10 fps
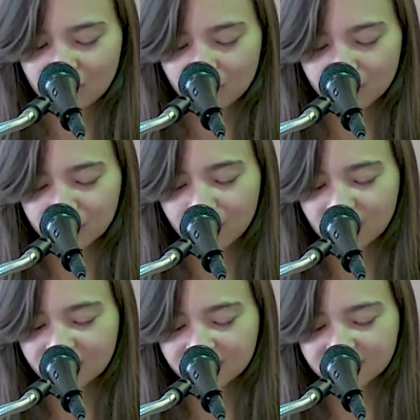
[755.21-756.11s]
but it
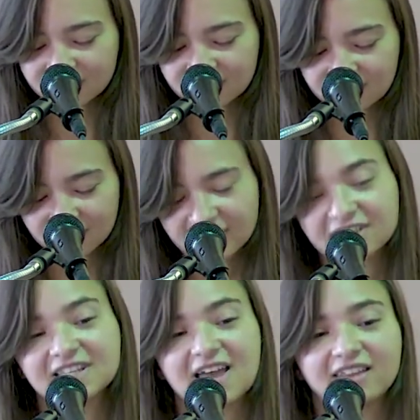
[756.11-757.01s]
was the
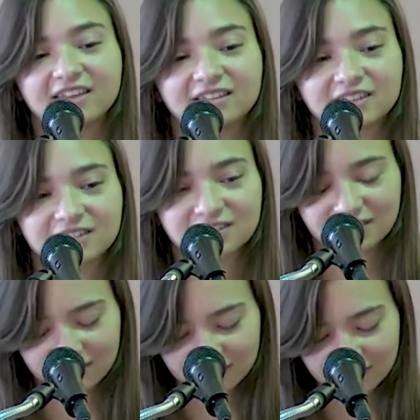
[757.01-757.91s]
silence,
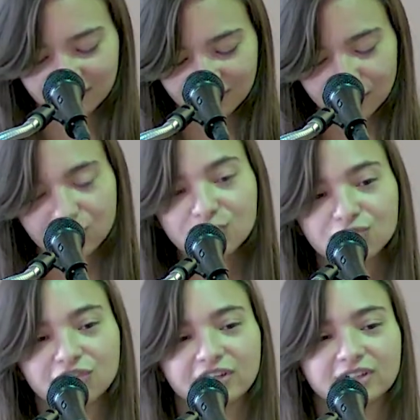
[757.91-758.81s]
the
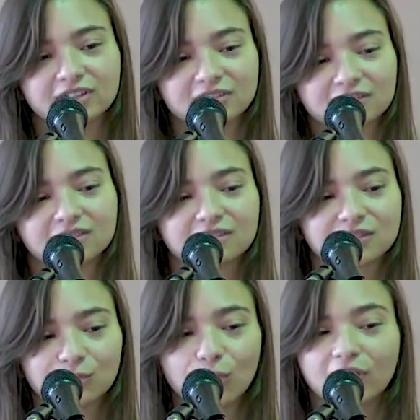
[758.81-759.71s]
future,
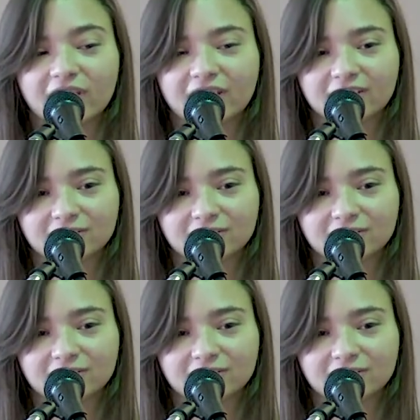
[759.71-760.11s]
working.